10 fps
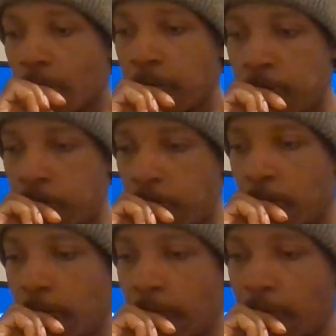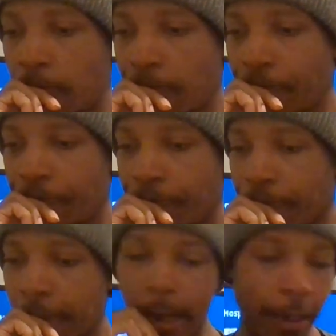
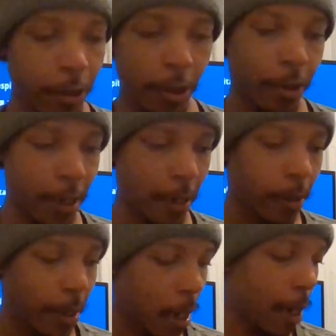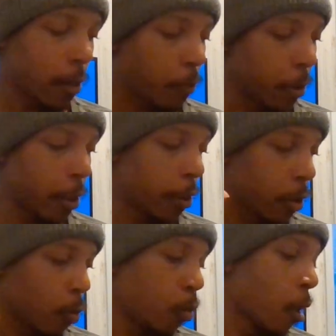I don't know exactly how to put it
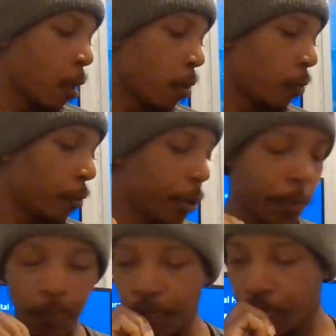into words.